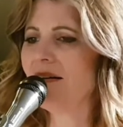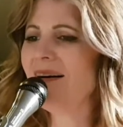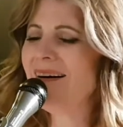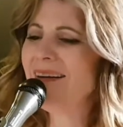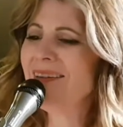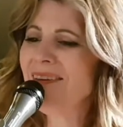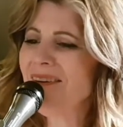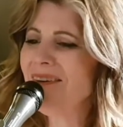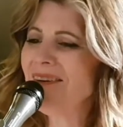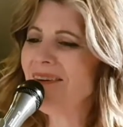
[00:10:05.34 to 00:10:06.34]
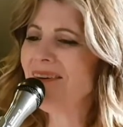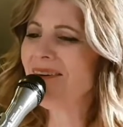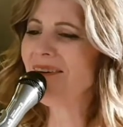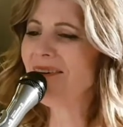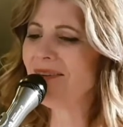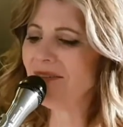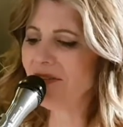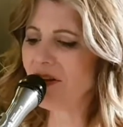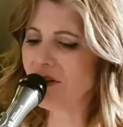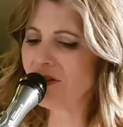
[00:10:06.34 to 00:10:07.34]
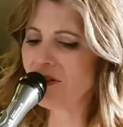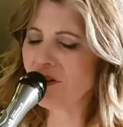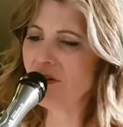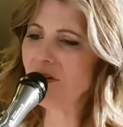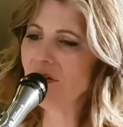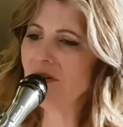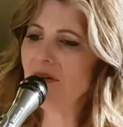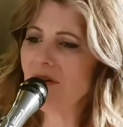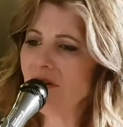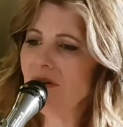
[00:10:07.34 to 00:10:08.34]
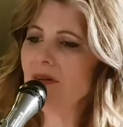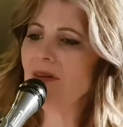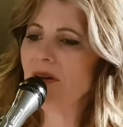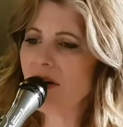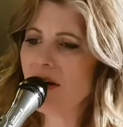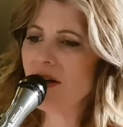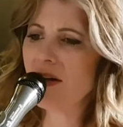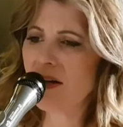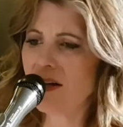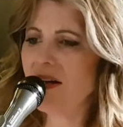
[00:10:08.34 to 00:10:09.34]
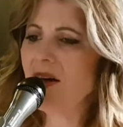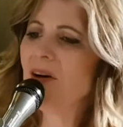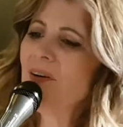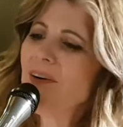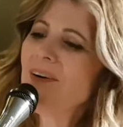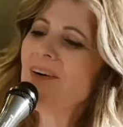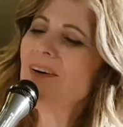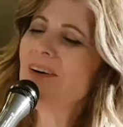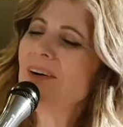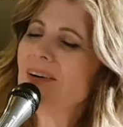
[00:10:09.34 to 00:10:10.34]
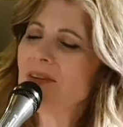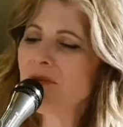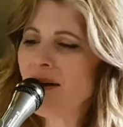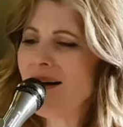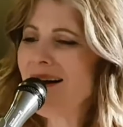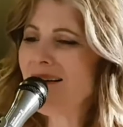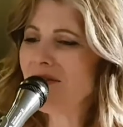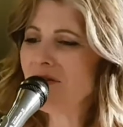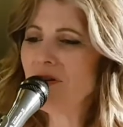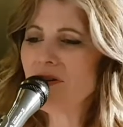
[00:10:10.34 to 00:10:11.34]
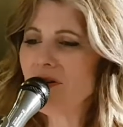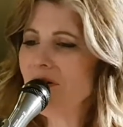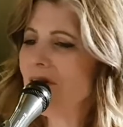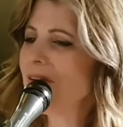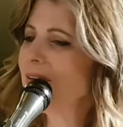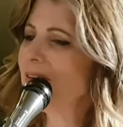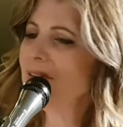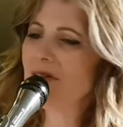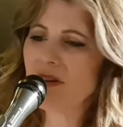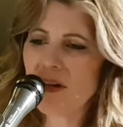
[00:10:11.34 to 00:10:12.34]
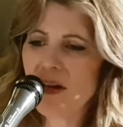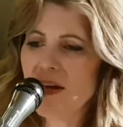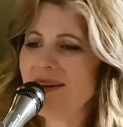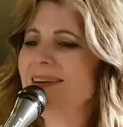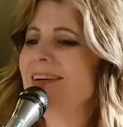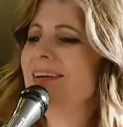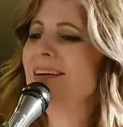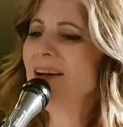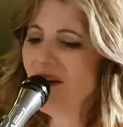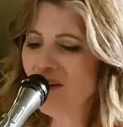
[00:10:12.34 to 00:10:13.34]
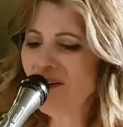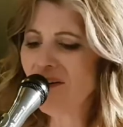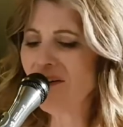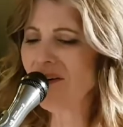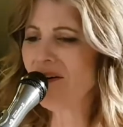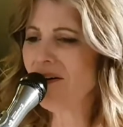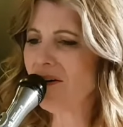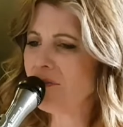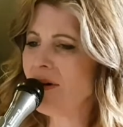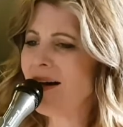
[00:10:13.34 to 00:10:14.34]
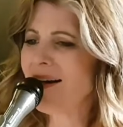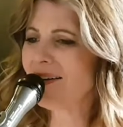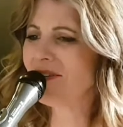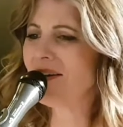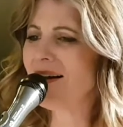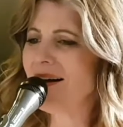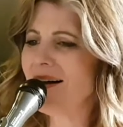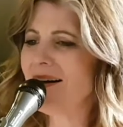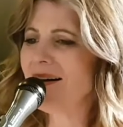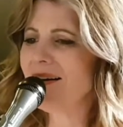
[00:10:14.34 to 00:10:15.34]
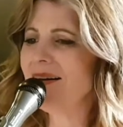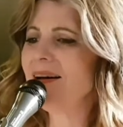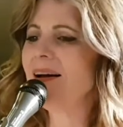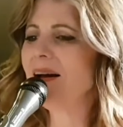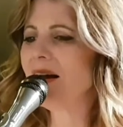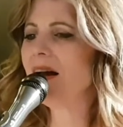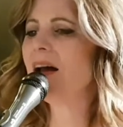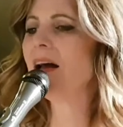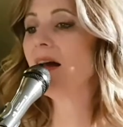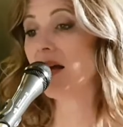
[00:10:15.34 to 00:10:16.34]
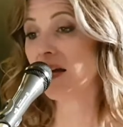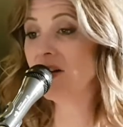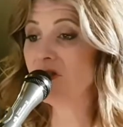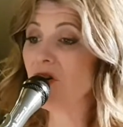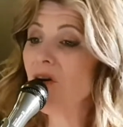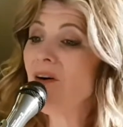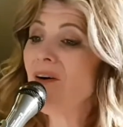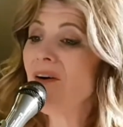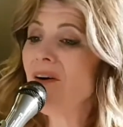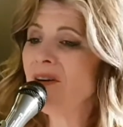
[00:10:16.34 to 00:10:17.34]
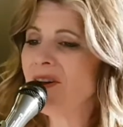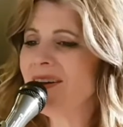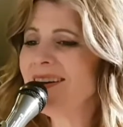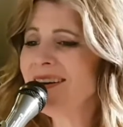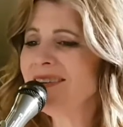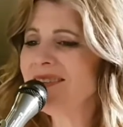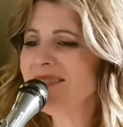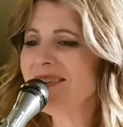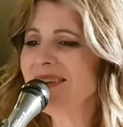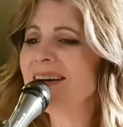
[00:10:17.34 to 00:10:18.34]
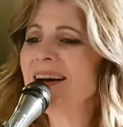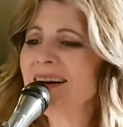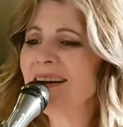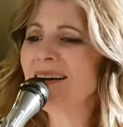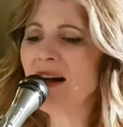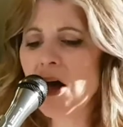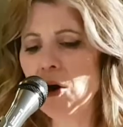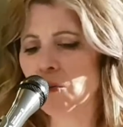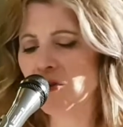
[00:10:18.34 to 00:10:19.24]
I love the Lord, he heard my voice, he heard my cry, and he turned his ear when